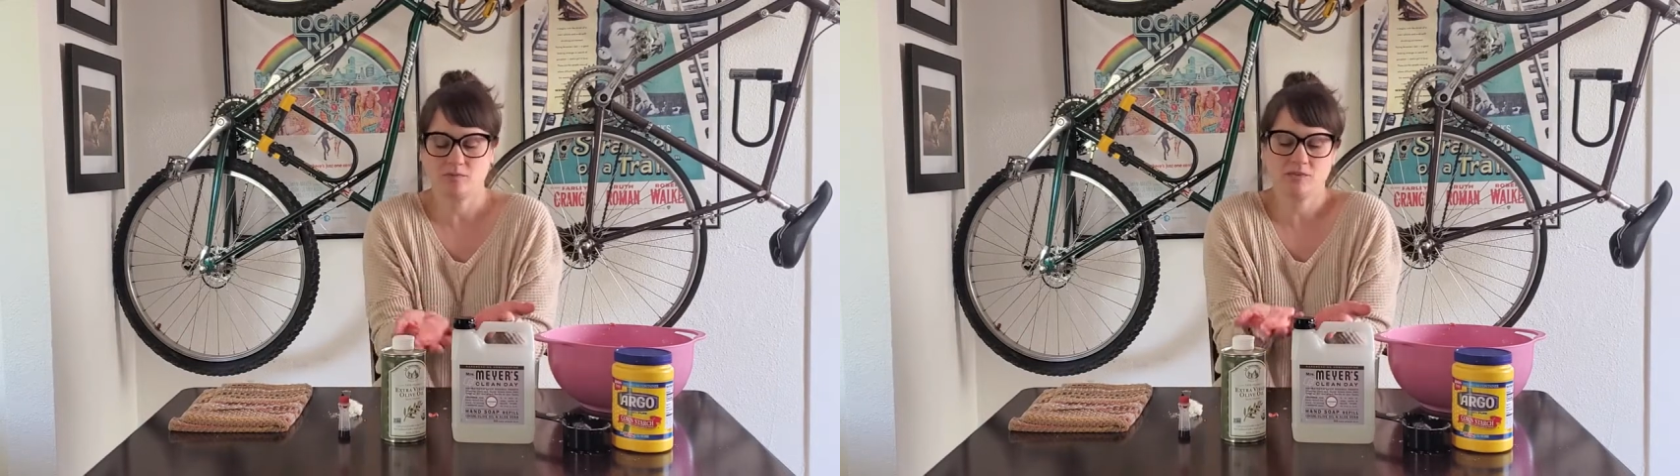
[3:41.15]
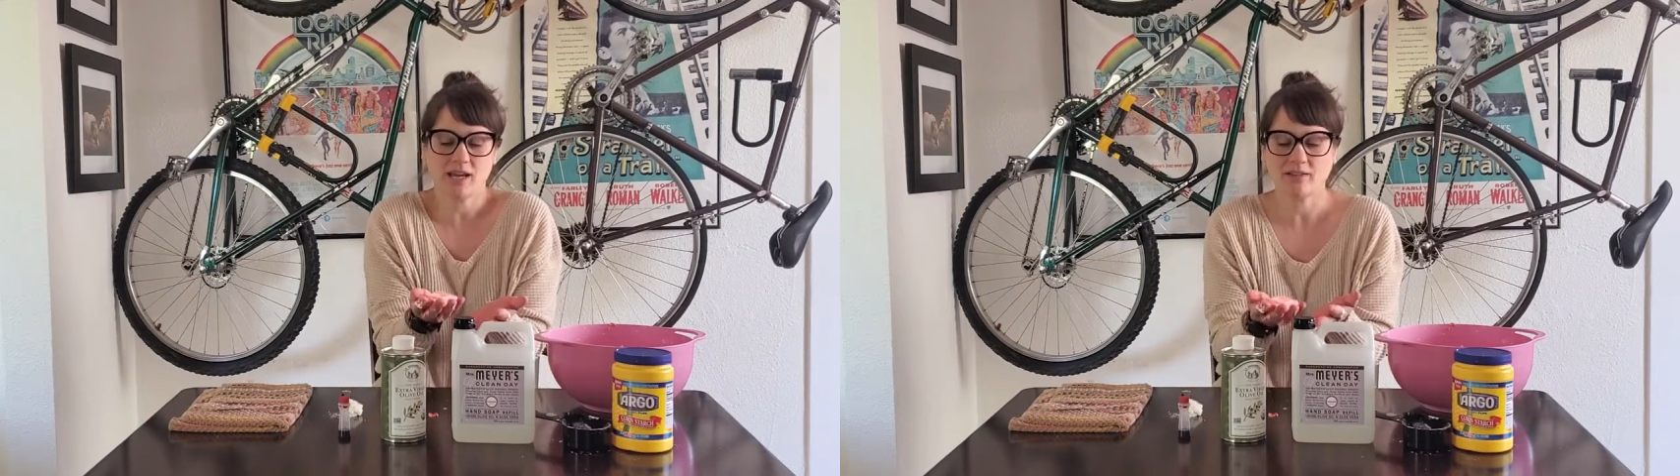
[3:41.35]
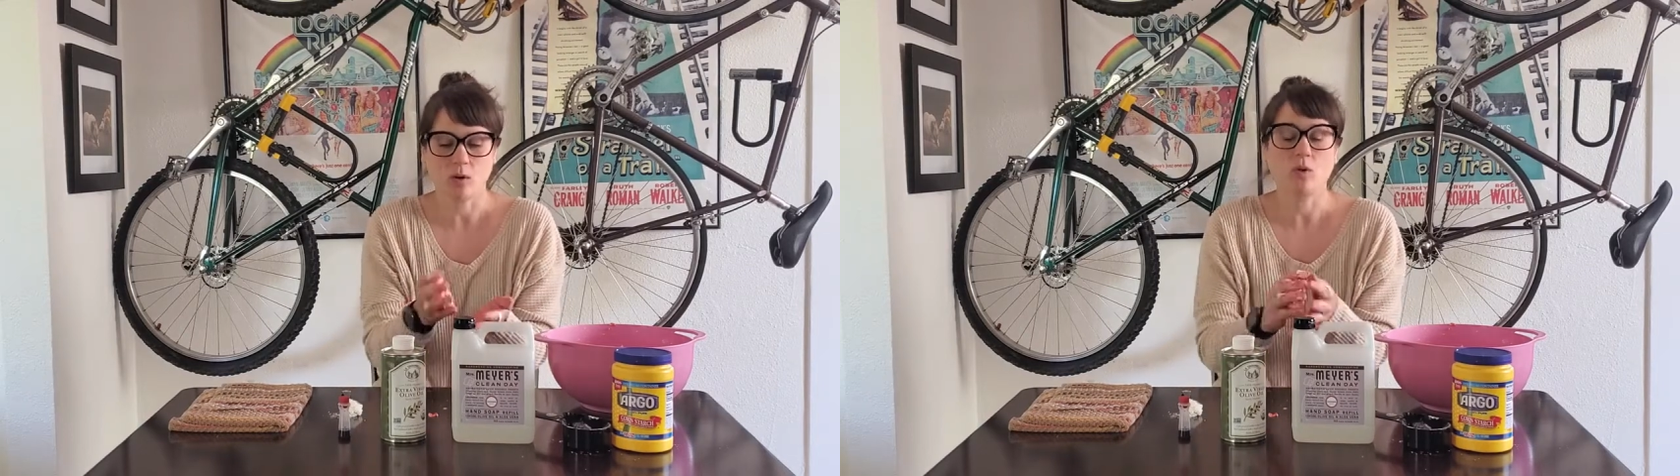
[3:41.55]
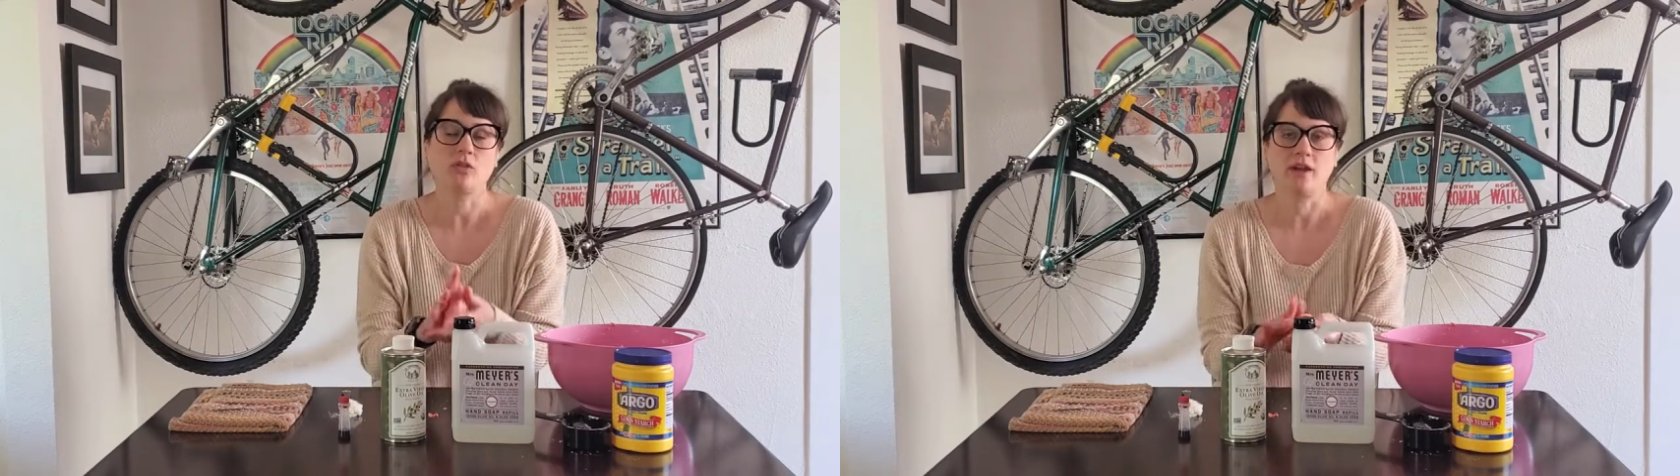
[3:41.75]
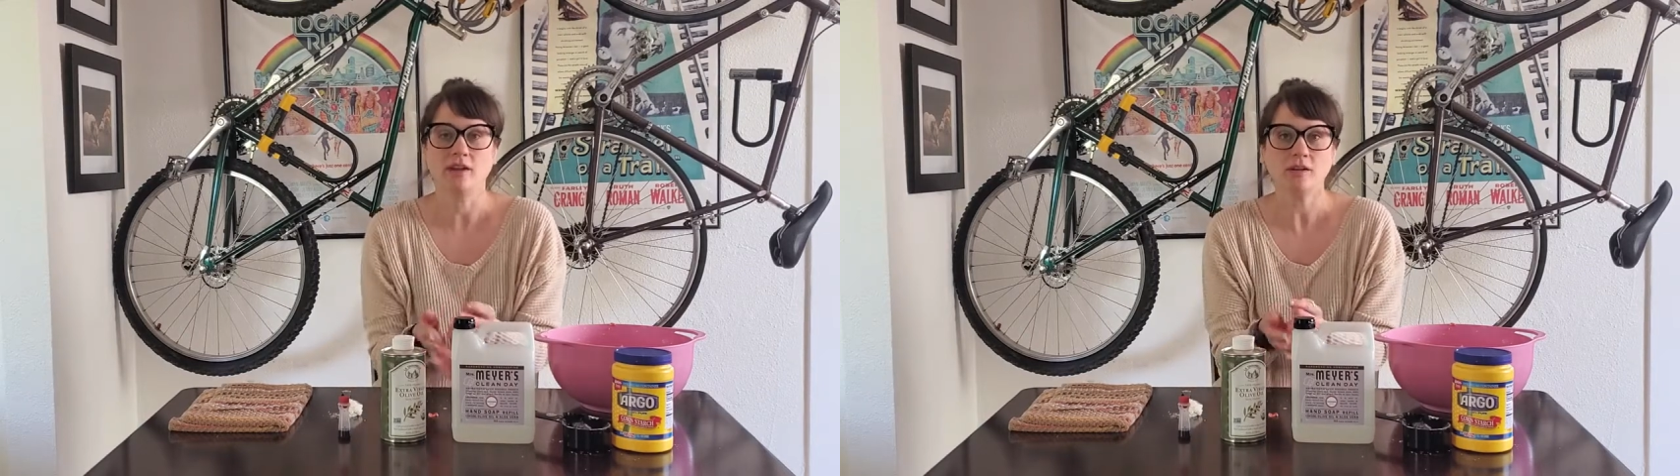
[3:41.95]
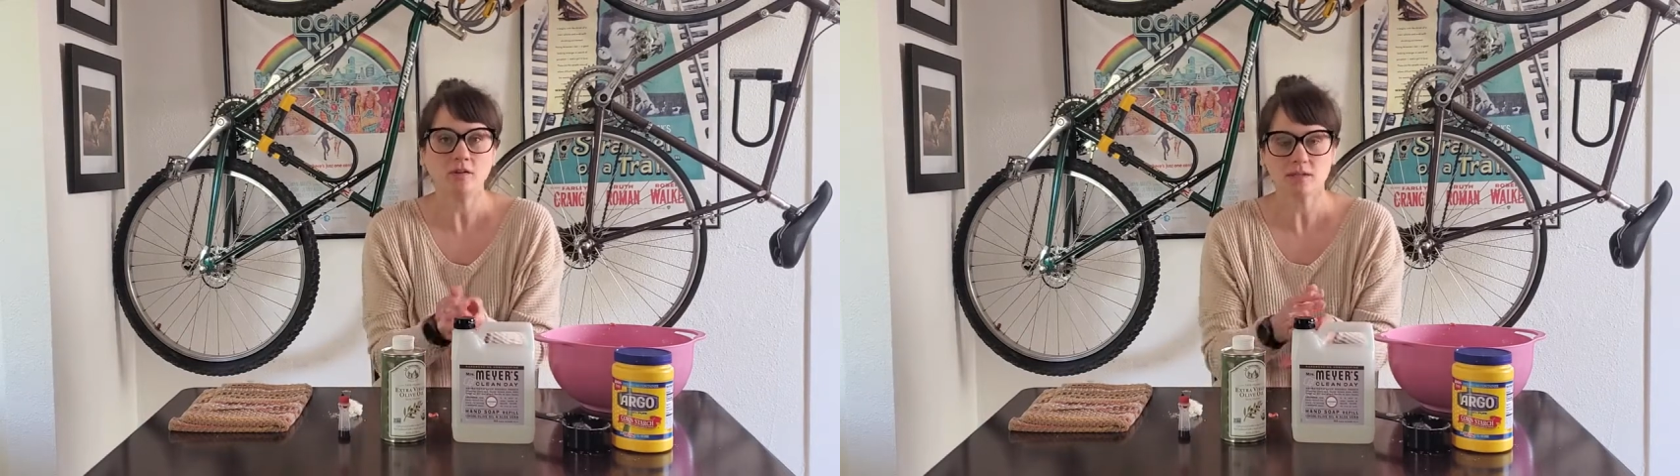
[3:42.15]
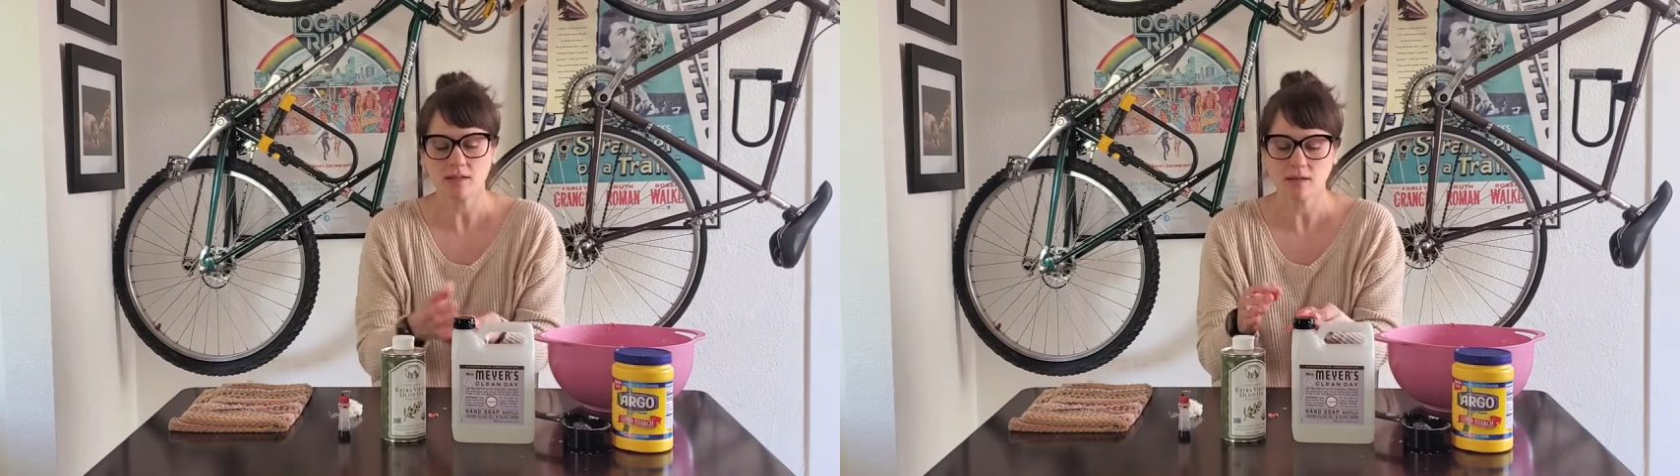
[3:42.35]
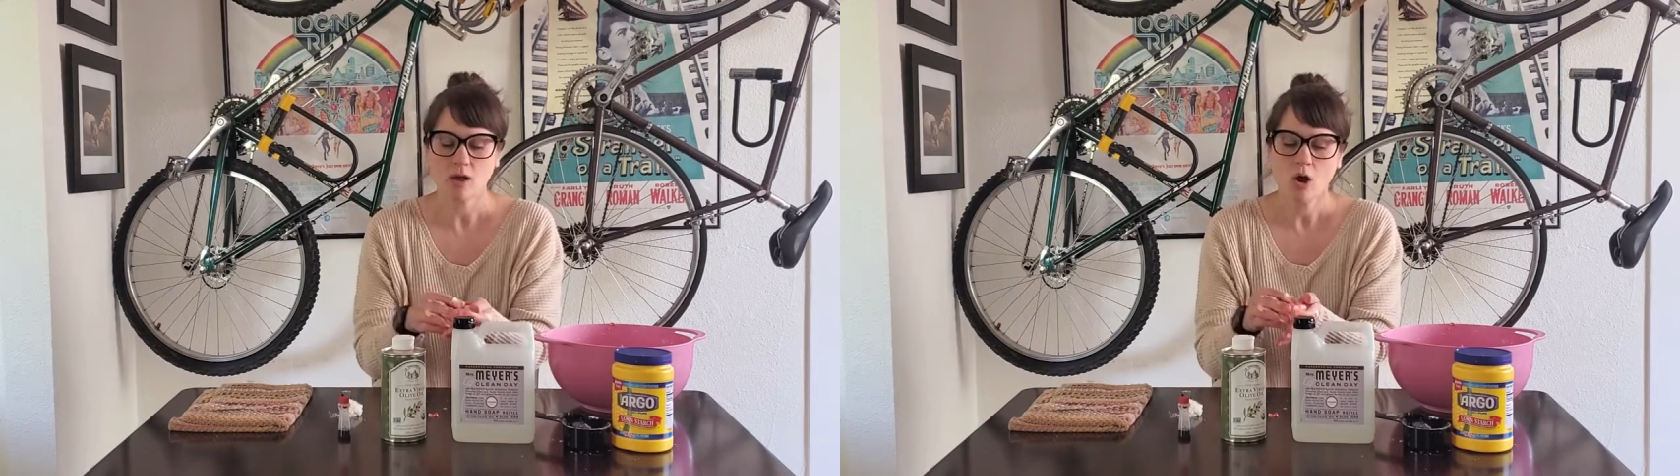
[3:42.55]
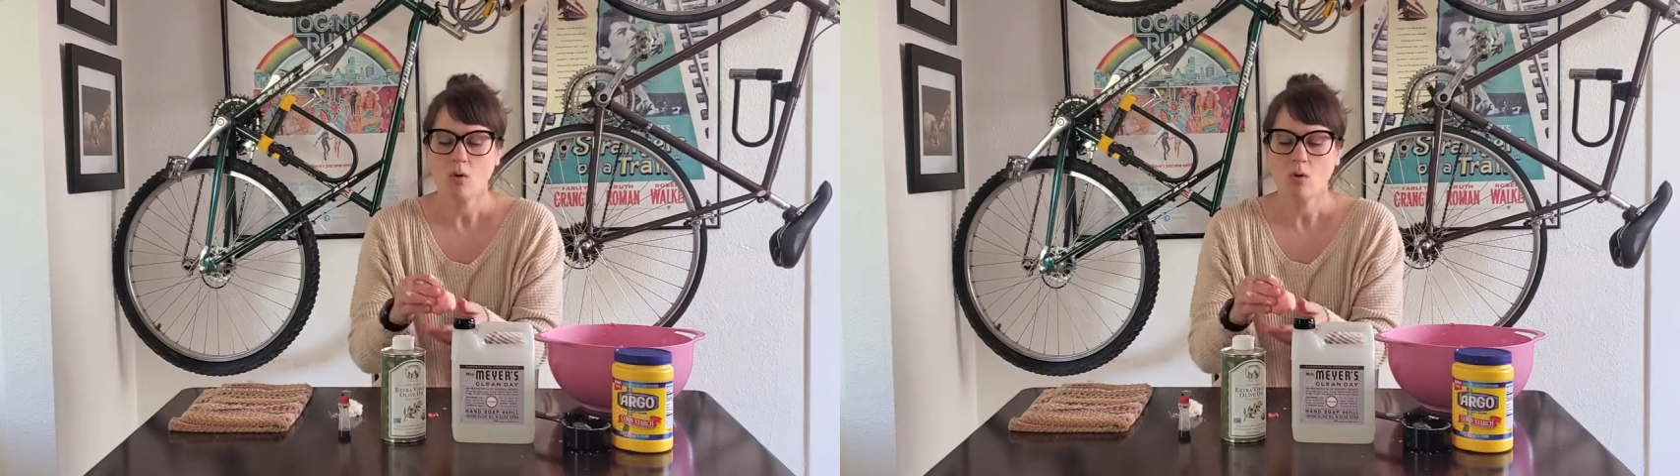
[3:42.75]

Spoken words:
take the whole thing and use it,